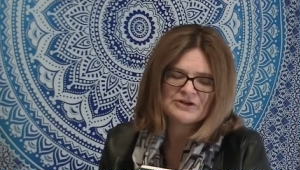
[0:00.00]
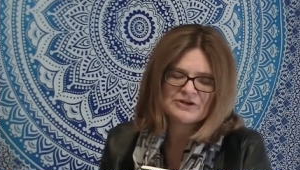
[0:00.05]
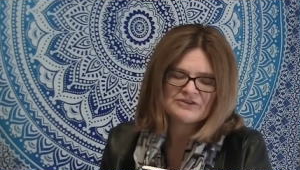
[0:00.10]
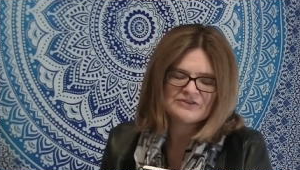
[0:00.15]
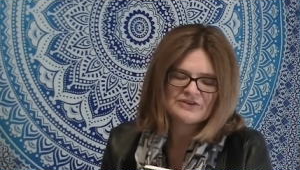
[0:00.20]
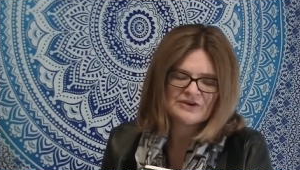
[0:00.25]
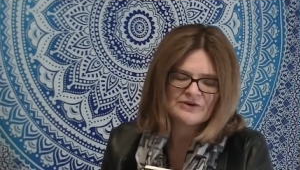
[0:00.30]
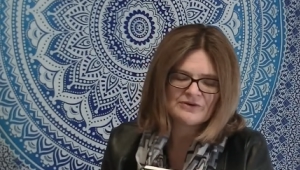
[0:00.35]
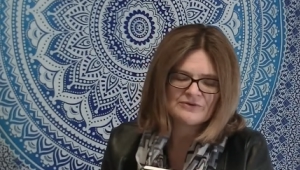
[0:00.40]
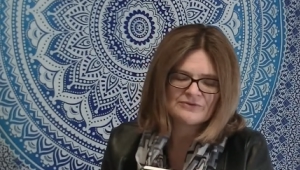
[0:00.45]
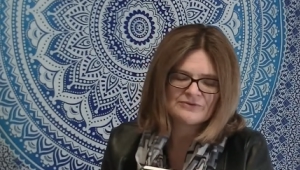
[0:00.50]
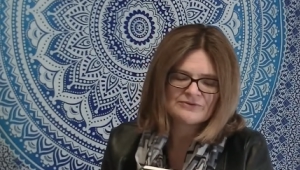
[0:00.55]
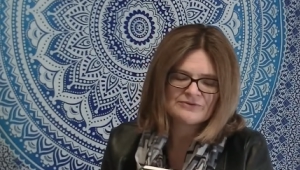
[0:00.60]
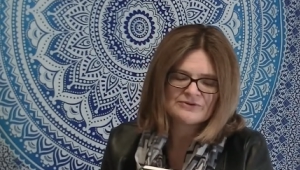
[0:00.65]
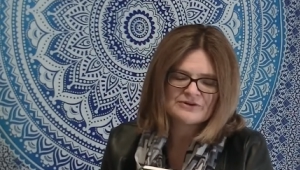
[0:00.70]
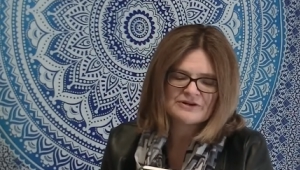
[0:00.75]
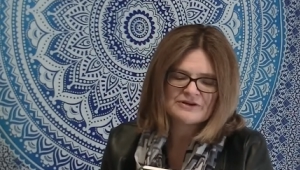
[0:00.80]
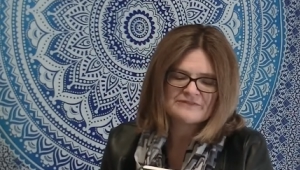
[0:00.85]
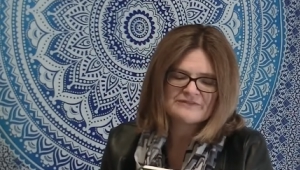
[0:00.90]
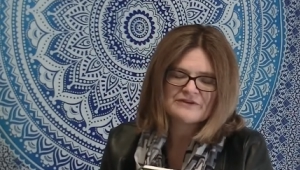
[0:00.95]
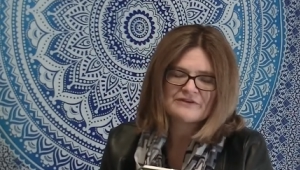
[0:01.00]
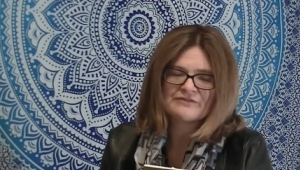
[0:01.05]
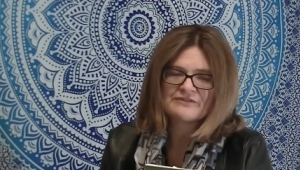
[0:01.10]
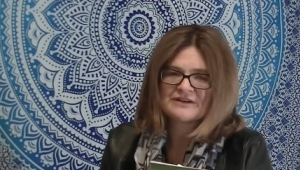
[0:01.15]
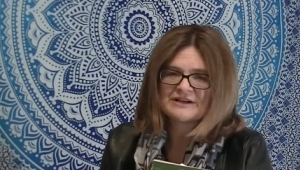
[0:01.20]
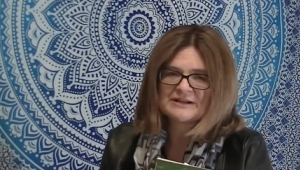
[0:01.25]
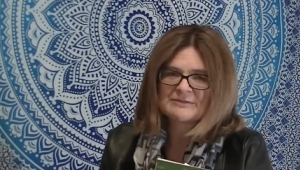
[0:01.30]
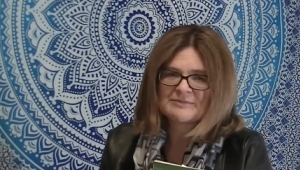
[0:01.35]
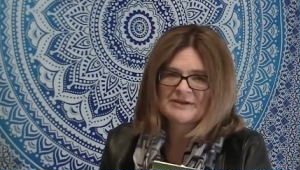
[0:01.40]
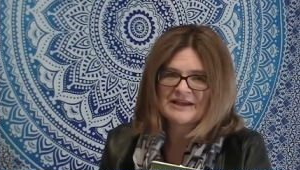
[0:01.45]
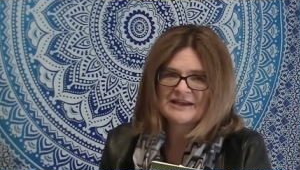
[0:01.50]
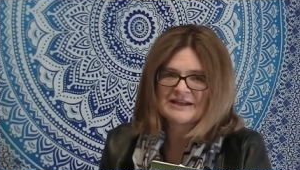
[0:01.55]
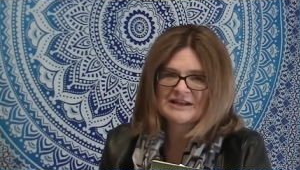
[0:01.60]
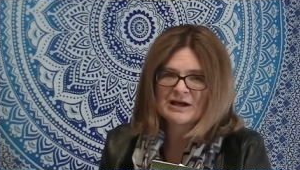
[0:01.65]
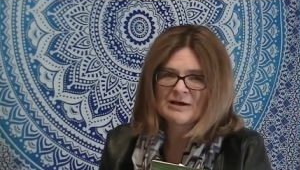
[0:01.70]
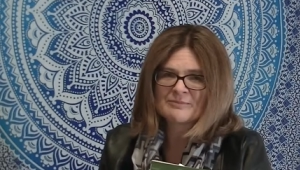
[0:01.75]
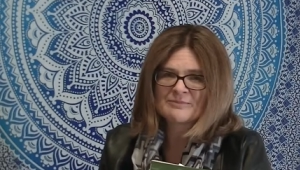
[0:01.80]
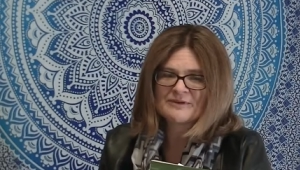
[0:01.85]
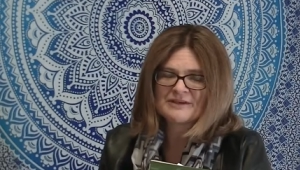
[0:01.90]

So feel free to pick it up.